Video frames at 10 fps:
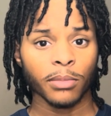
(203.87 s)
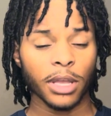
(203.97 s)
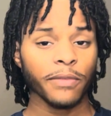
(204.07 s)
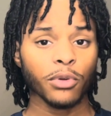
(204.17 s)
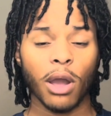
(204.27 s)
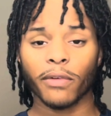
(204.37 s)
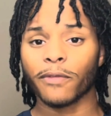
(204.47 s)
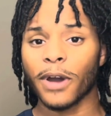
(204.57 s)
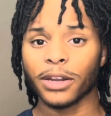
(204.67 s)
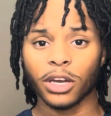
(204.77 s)
If you ever
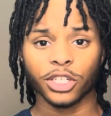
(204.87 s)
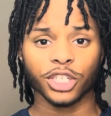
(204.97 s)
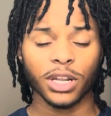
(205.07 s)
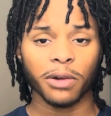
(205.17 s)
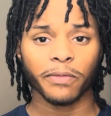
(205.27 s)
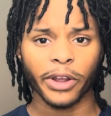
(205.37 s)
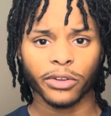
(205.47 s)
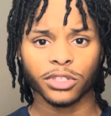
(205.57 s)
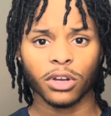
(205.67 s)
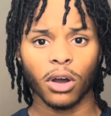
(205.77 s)
find a Chanel
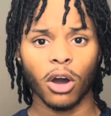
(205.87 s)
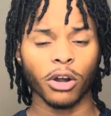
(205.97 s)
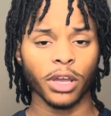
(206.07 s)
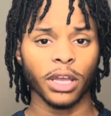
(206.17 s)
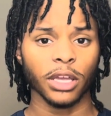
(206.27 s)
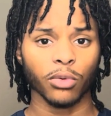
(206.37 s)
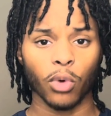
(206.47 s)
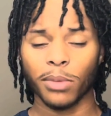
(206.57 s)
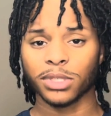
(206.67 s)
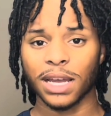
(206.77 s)
fragrance on a
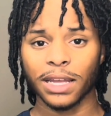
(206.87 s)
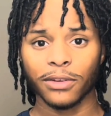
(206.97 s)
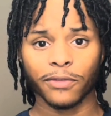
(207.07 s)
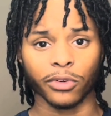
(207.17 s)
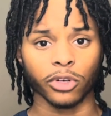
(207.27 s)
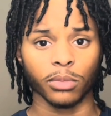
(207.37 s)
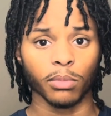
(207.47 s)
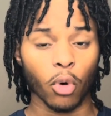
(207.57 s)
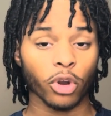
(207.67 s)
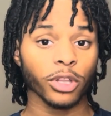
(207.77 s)
website for
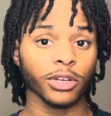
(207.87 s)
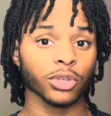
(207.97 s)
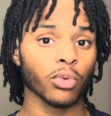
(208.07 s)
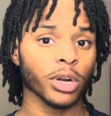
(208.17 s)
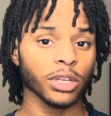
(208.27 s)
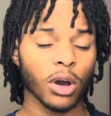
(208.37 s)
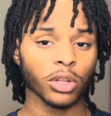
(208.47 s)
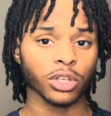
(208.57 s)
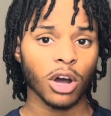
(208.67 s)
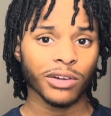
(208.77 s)
more than
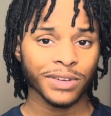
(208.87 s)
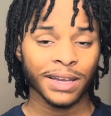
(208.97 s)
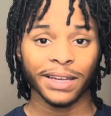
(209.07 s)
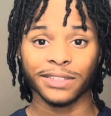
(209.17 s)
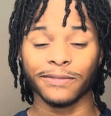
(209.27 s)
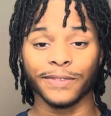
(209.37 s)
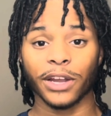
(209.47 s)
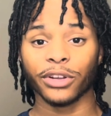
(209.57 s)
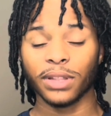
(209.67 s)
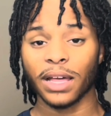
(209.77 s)
$20 off, it's
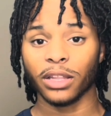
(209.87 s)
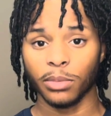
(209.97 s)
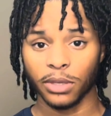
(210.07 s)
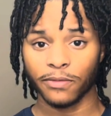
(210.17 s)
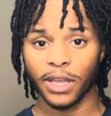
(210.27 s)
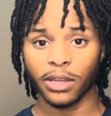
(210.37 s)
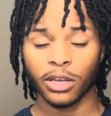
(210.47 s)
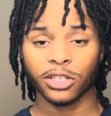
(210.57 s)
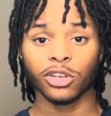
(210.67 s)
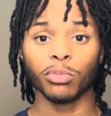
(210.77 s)
very likely to be fake,
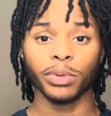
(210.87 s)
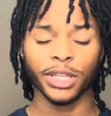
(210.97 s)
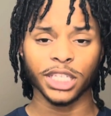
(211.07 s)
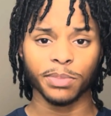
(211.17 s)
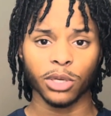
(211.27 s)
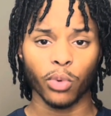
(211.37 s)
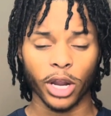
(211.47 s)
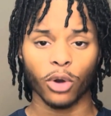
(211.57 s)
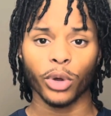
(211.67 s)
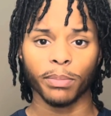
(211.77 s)
so please
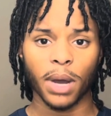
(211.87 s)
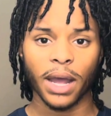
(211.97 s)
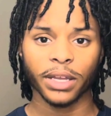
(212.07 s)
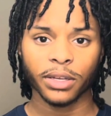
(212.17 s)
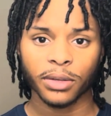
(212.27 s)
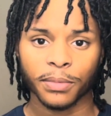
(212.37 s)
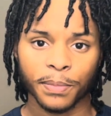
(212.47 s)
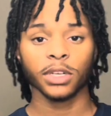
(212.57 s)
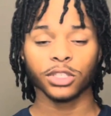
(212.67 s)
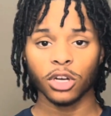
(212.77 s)
beware when buying.
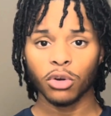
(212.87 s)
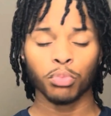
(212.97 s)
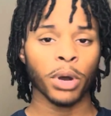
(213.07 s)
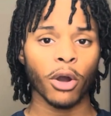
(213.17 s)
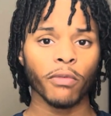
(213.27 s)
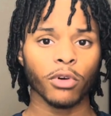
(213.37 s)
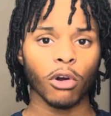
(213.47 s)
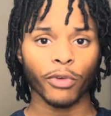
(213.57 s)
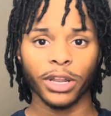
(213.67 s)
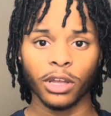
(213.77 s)
So, my overall
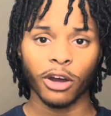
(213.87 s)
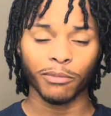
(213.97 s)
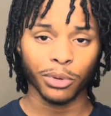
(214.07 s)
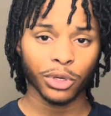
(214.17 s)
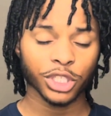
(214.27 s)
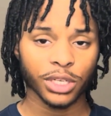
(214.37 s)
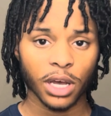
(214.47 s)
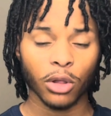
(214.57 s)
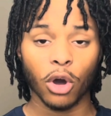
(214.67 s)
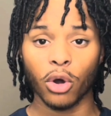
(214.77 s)
rating of Bleu de
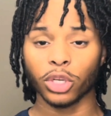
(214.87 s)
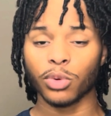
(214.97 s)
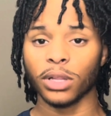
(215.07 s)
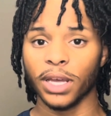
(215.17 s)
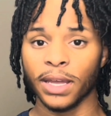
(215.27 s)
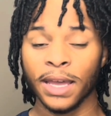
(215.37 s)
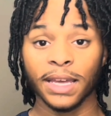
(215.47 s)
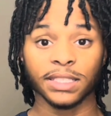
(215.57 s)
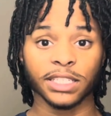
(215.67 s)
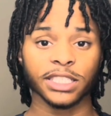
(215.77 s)
Chanel Eau de Toilette
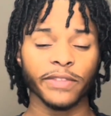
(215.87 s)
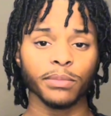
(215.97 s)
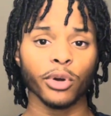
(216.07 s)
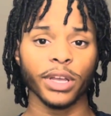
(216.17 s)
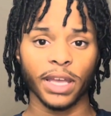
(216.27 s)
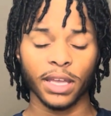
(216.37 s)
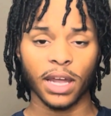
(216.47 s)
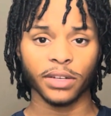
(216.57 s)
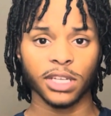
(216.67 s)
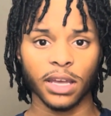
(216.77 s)
is a 7.8 out
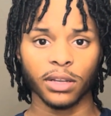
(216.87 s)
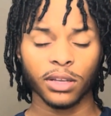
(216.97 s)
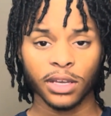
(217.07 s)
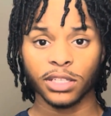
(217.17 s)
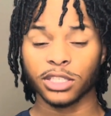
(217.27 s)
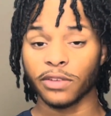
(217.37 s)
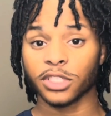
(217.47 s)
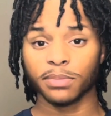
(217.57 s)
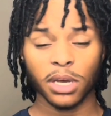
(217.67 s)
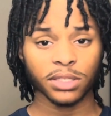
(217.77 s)
of 10. This stuff
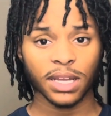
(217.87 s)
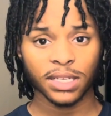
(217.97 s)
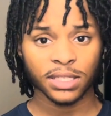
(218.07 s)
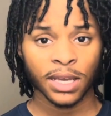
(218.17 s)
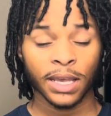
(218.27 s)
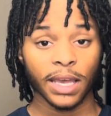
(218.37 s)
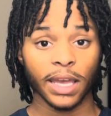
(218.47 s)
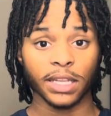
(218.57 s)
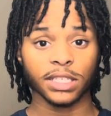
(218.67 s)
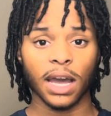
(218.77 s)
smells nice,
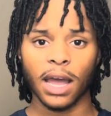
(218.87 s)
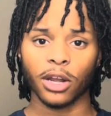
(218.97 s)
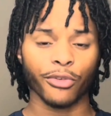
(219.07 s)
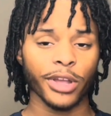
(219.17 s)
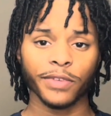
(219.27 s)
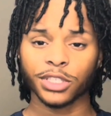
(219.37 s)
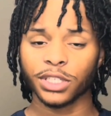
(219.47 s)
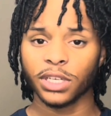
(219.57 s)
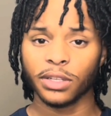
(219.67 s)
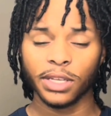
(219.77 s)
it's got great
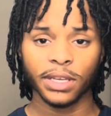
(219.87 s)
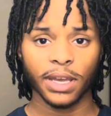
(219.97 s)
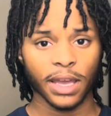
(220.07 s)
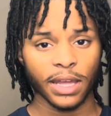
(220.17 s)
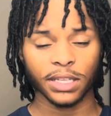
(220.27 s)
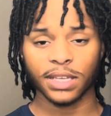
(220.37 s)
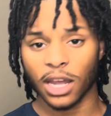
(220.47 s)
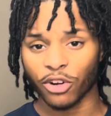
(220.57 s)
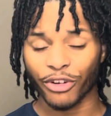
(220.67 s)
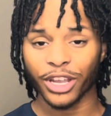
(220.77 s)
versatility, and it's
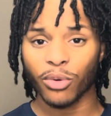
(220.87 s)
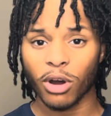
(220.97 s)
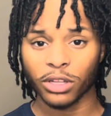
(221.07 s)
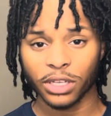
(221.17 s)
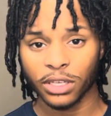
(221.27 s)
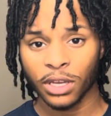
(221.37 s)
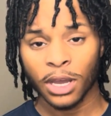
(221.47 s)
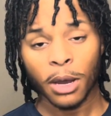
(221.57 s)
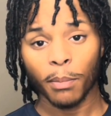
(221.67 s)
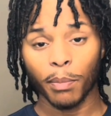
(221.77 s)
got great quality,
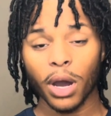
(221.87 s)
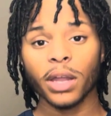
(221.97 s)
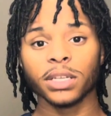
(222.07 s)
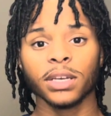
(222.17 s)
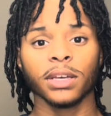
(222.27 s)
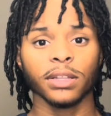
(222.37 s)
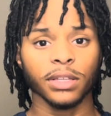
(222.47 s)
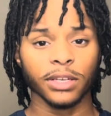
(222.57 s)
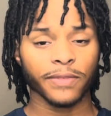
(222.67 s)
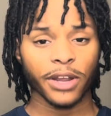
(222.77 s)
but
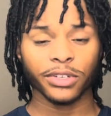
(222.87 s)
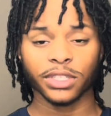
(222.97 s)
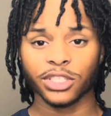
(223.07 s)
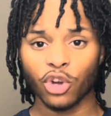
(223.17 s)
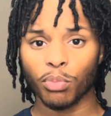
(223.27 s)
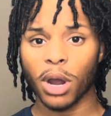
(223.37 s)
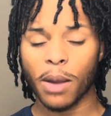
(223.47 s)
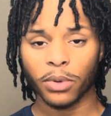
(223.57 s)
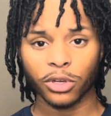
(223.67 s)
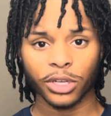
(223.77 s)
the fragrance is so
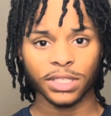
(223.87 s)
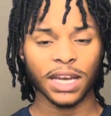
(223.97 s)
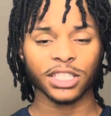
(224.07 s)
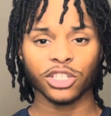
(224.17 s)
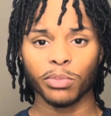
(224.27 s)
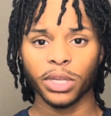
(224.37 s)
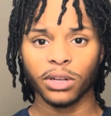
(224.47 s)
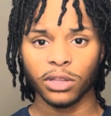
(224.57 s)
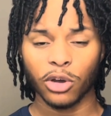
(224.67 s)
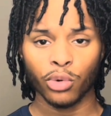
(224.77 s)
popular, it's got so many
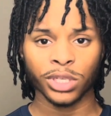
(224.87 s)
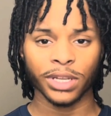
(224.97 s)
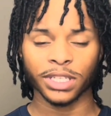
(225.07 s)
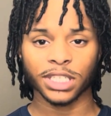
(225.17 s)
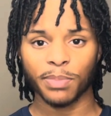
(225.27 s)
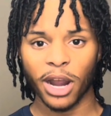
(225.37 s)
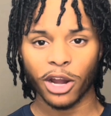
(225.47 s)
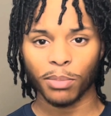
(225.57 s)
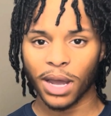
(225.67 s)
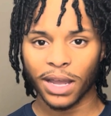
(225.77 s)
clones and
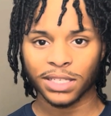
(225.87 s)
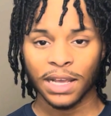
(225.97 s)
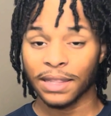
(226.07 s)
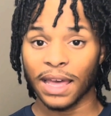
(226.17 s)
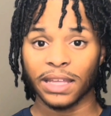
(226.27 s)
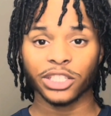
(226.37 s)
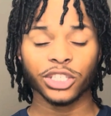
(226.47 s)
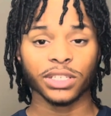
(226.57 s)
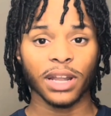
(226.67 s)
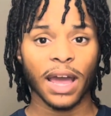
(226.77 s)
inspired buys that it's
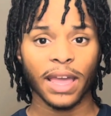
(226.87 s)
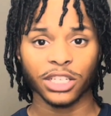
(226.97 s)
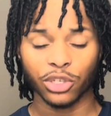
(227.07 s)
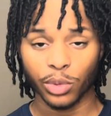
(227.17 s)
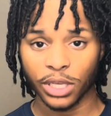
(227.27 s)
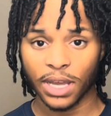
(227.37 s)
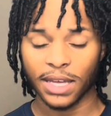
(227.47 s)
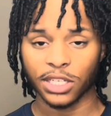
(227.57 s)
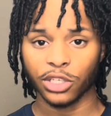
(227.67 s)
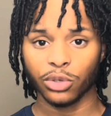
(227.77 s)
just not as unique
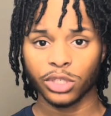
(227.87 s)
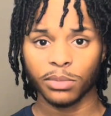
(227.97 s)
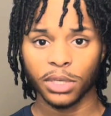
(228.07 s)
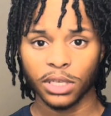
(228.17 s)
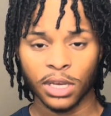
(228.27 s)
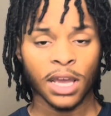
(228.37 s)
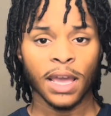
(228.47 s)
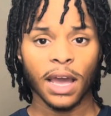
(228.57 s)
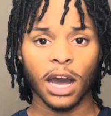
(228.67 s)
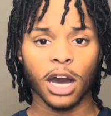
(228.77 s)
as it used to be.
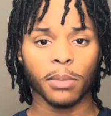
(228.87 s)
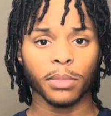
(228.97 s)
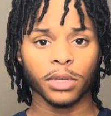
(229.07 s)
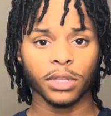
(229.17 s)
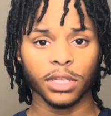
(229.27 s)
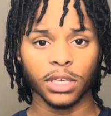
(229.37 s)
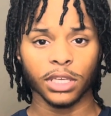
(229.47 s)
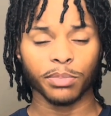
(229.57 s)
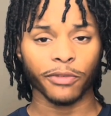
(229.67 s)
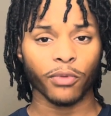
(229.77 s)

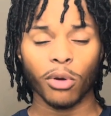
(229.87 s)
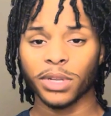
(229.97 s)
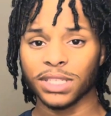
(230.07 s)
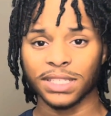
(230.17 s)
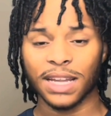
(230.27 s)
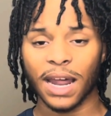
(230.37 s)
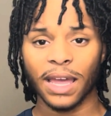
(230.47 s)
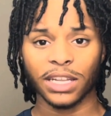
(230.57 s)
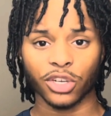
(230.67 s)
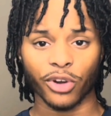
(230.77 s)
The performance is not
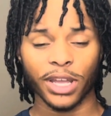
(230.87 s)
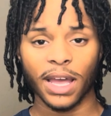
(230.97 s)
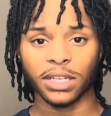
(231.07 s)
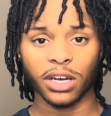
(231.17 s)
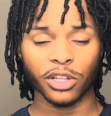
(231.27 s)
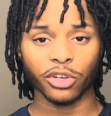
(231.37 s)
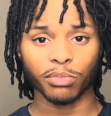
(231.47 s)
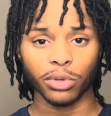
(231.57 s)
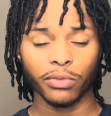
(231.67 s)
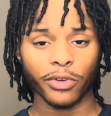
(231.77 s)
as great as other
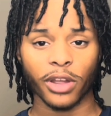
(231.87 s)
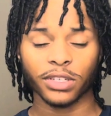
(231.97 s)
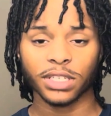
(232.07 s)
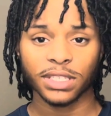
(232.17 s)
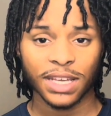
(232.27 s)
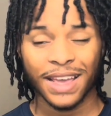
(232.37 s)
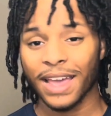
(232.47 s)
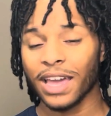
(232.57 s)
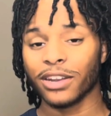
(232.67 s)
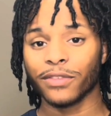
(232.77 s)
blue fragrances,
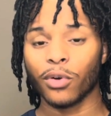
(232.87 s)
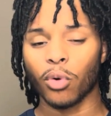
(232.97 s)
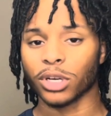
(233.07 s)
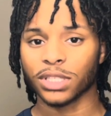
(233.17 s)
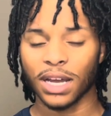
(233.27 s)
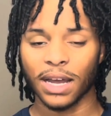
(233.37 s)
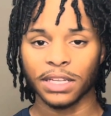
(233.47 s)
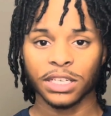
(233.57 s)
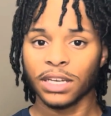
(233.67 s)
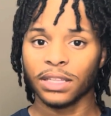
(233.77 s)
and of course,
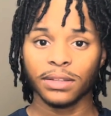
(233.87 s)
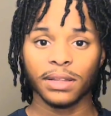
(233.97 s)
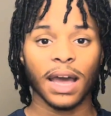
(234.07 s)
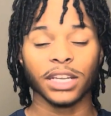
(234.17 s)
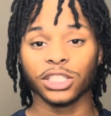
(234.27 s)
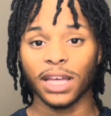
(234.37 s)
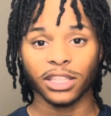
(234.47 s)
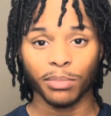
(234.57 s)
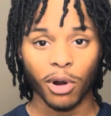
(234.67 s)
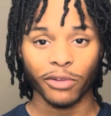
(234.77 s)
guys, I just like
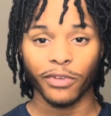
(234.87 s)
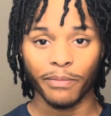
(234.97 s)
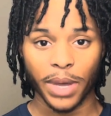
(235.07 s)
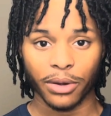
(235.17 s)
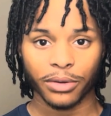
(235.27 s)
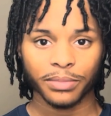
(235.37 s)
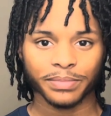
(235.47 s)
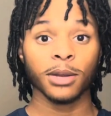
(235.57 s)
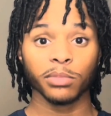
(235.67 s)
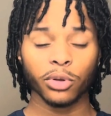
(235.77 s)
the parfum better.
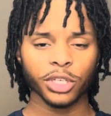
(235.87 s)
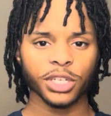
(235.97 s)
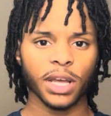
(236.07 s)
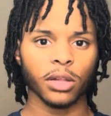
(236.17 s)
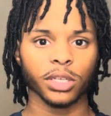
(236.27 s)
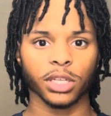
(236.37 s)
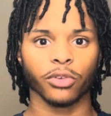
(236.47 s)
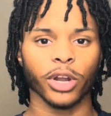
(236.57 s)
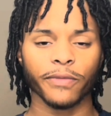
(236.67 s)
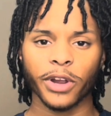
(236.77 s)
Bleu de Chanel is a
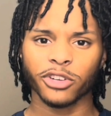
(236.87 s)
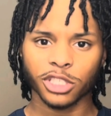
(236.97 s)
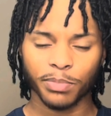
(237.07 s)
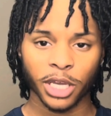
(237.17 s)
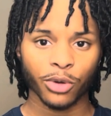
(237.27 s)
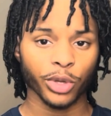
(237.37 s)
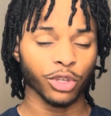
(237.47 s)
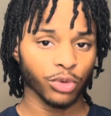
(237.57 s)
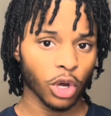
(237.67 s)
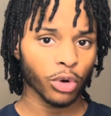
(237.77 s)
great fragrance to pick when you
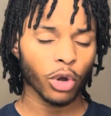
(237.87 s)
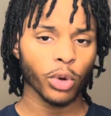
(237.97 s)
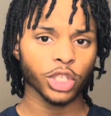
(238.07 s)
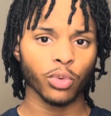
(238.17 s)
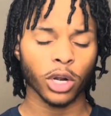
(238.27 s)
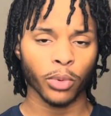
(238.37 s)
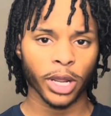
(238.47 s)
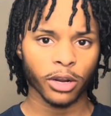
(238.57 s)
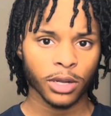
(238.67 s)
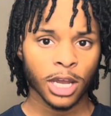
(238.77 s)
don't know what you want to
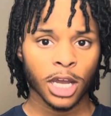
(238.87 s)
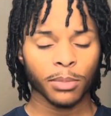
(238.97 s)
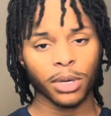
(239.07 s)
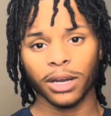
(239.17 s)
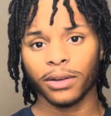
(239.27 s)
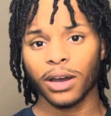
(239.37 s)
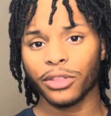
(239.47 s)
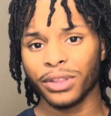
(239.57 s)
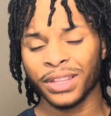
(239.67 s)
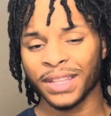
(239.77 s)
wear, but
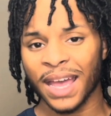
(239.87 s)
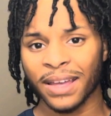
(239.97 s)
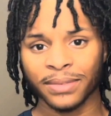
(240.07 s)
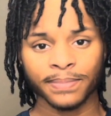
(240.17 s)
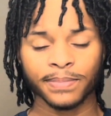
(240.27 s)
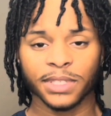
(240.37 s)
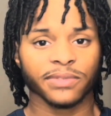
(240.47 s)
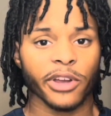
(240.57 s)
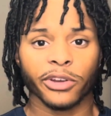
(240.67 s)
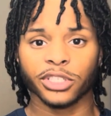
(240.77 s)
other than that, this
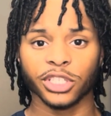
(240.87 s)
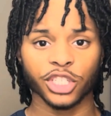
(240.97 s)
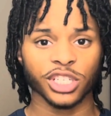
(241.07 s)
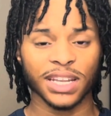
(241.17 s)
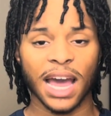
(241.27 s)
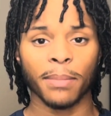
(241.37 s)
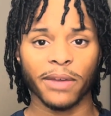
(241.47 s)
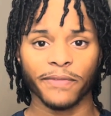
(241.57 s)
fragrance is just not my